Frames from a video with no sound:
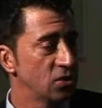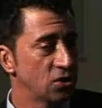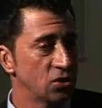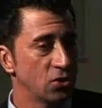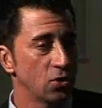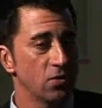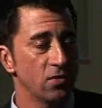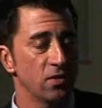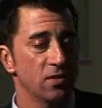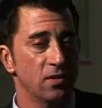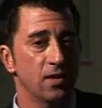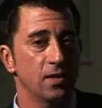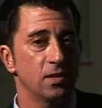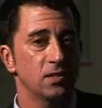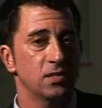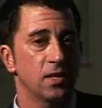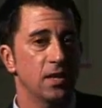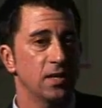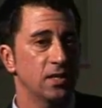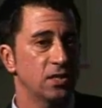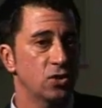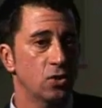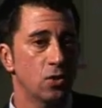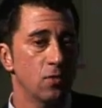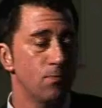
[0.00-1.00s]
certain things
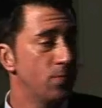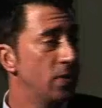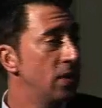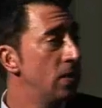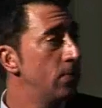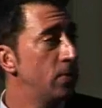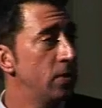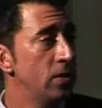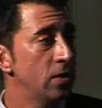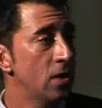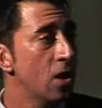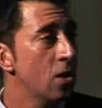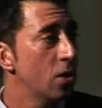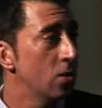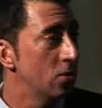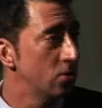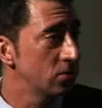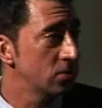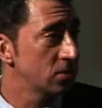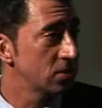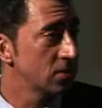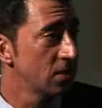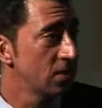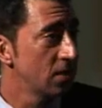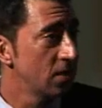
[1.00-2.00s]
like certain
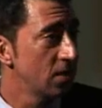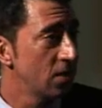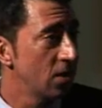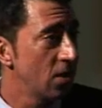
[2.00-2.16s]
PPOs,